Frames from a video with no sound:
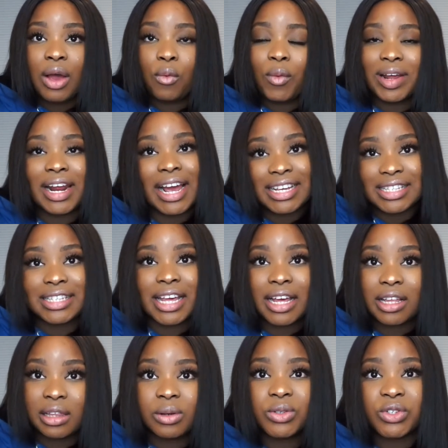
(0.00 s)
When I say
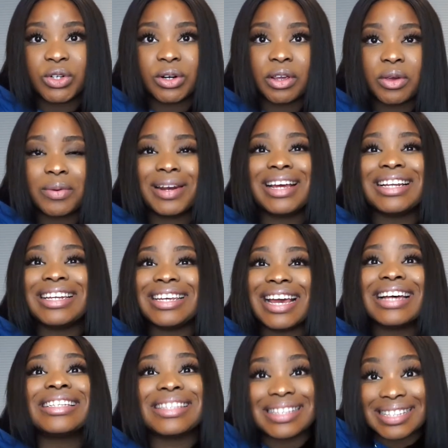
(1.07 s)
closure unit,
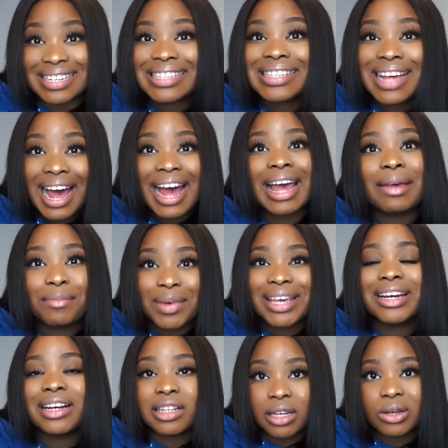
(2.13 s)
yes sis, I
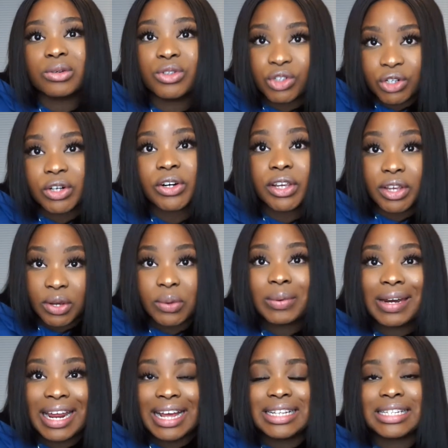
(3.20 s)
mean closure
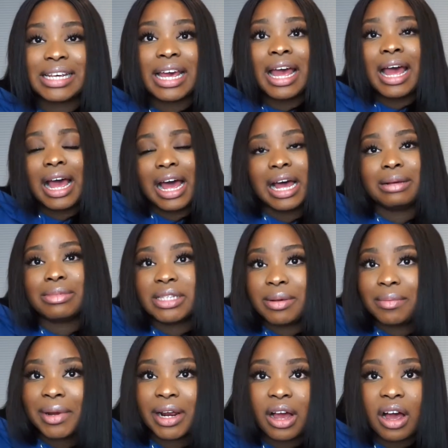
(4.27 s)
unit. Um,
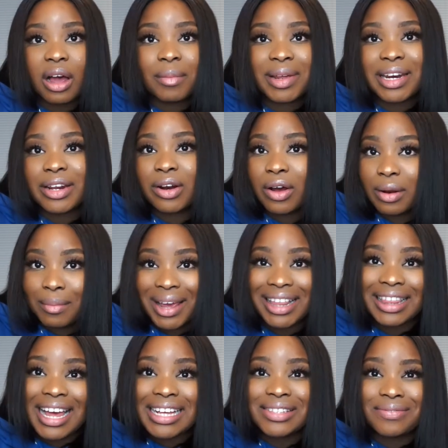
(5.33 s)
someone commented on my
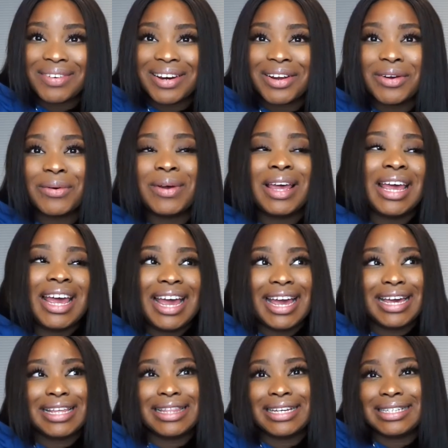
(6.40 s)
last video
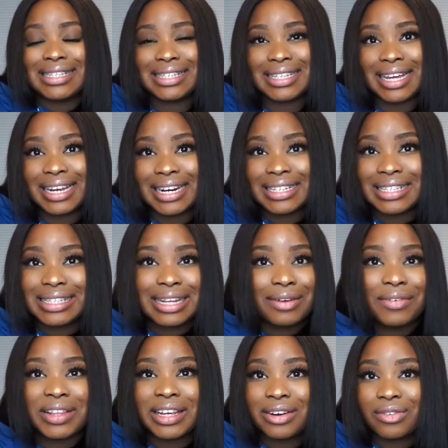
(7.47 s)
and they said it's
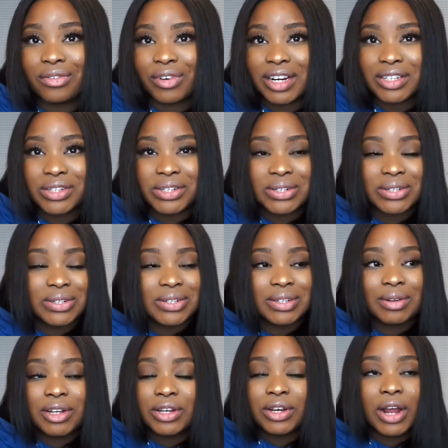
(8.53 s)
definitely a
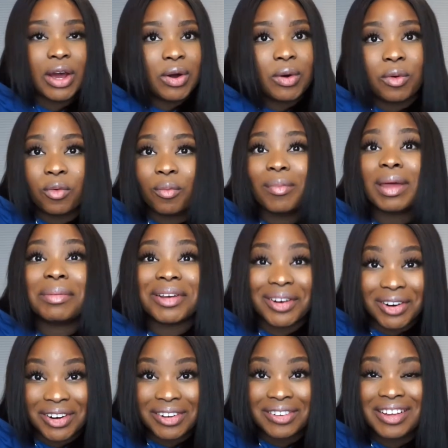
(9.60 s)
frontal. No, baby
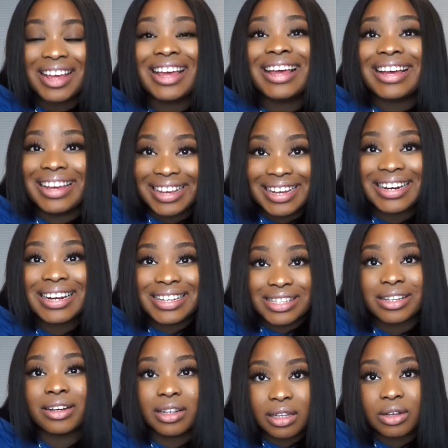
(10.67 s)
girl, it is
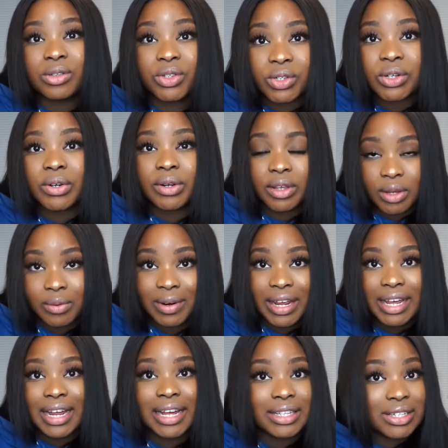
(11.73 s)
a closure
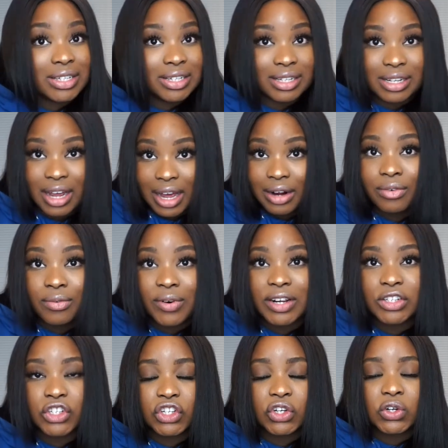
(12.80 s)
unit. It's not a
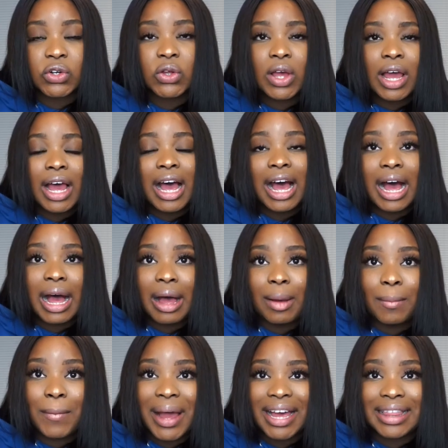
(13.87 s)
frontal.
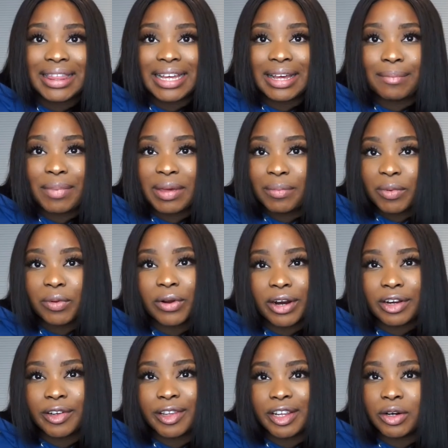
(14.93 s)
Um, I think people
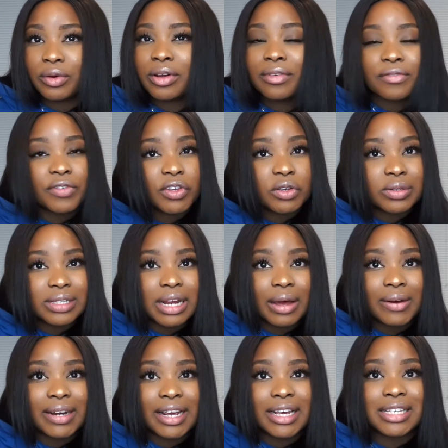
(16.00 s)
are a little confused
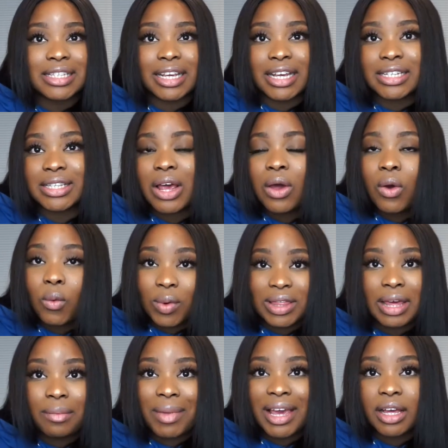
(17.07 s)
nowadays, because when
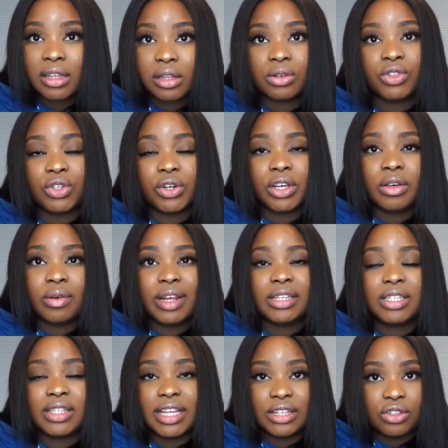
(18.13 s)
they make closure
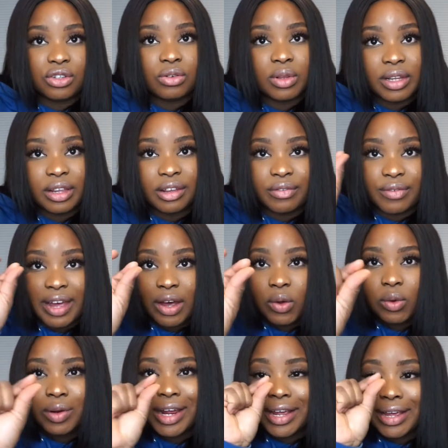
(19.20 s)
units, they do leave
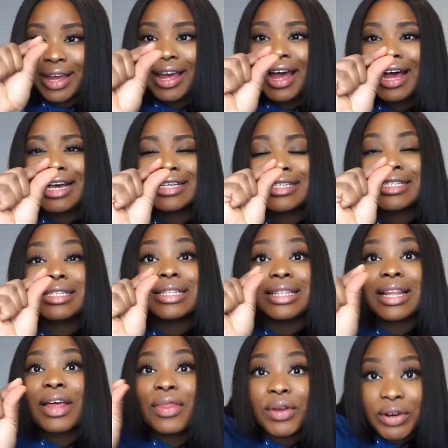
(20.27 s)
out like a
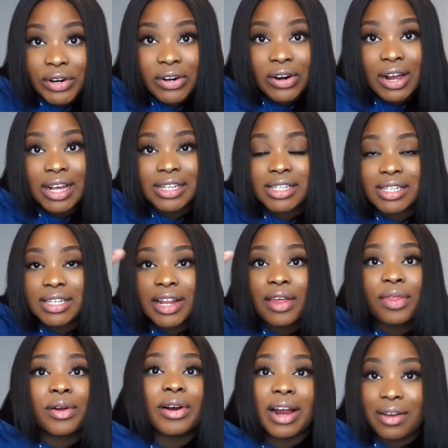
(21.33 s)
slither, a
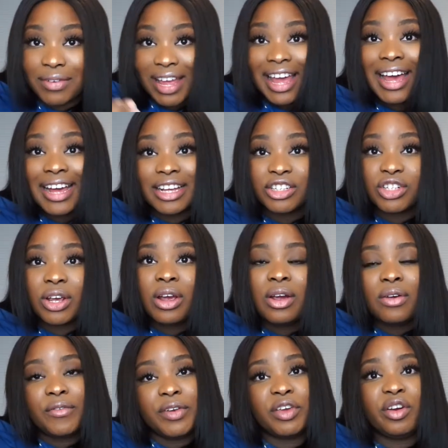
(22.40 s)
slither of an edge
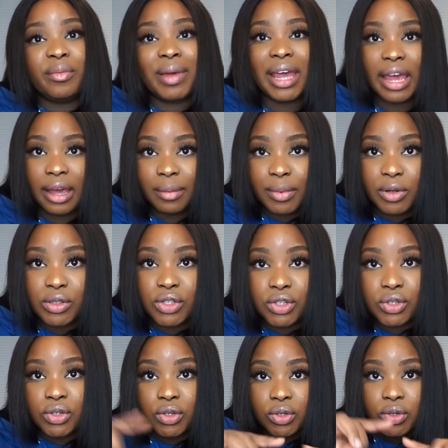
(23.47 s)
for you to be able
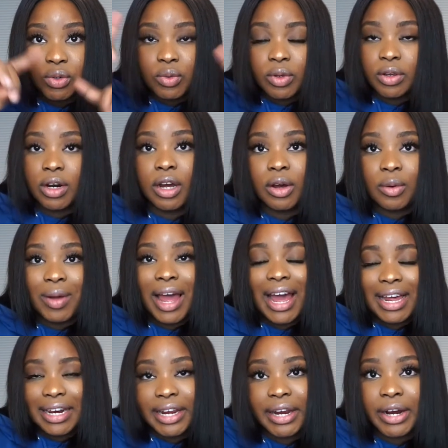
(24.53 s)
to, you know,
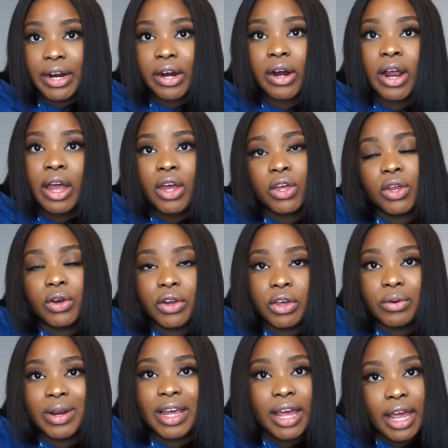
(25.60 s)
adhere your
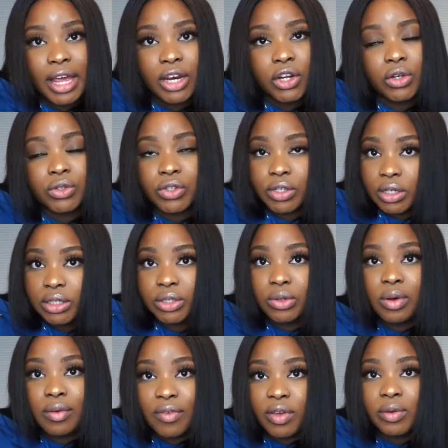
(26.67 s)
unit and use
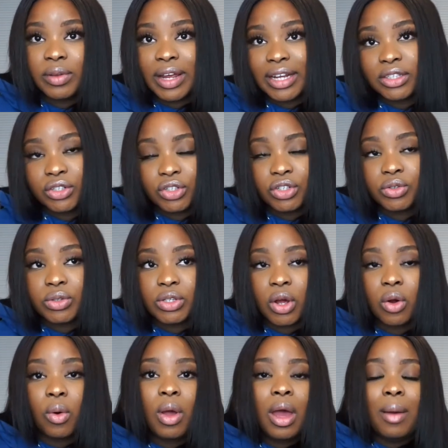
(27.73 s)
glue if you'd like to do
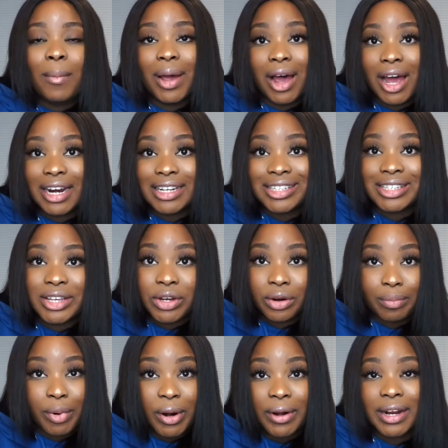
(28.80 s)
so. But honestly, your
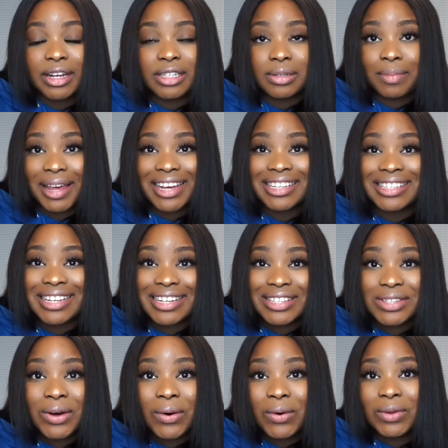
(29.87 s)
parting space
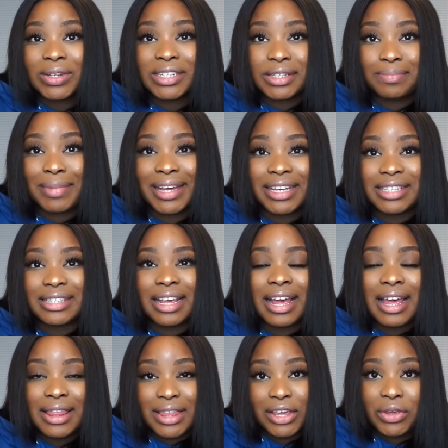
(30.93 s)
is the only space
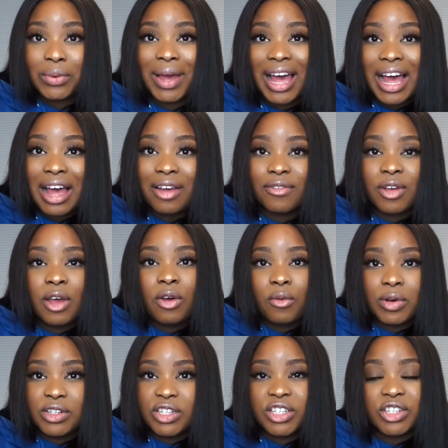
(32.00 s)
that you have,
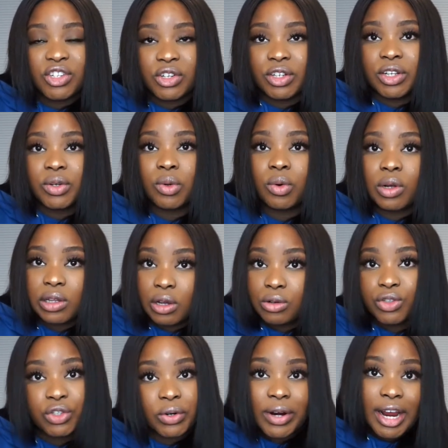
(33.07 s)
which is your little
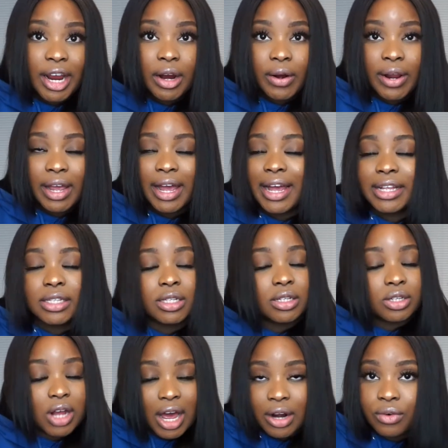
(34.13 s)
closure area. It's
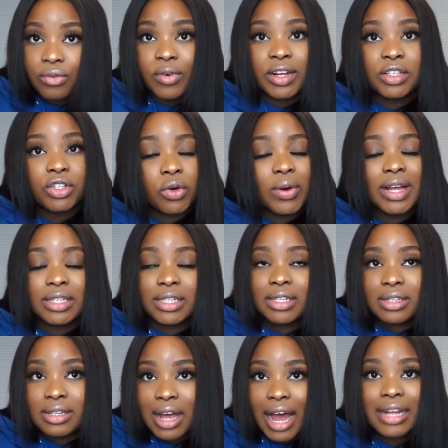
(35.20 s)
not a frontal. It's
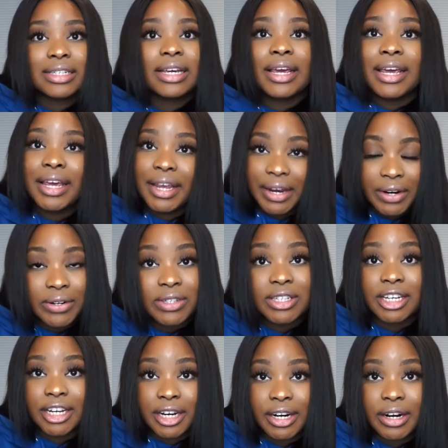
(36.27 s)
not ear
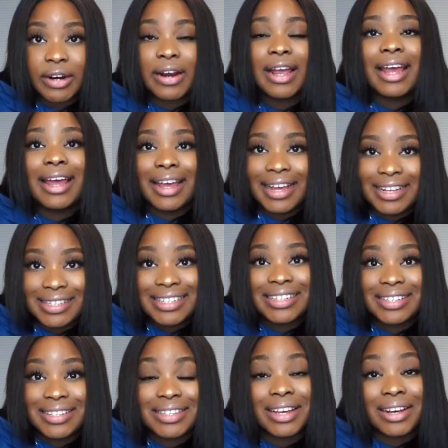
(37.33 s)
to ear. It
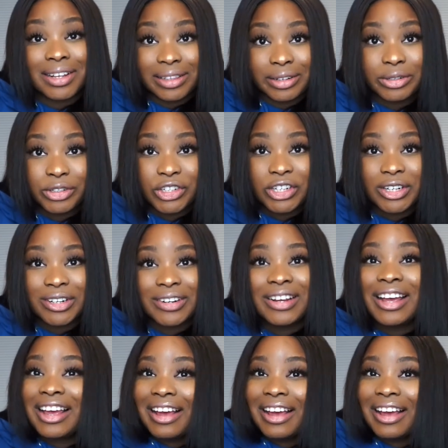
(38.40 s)
is a closure.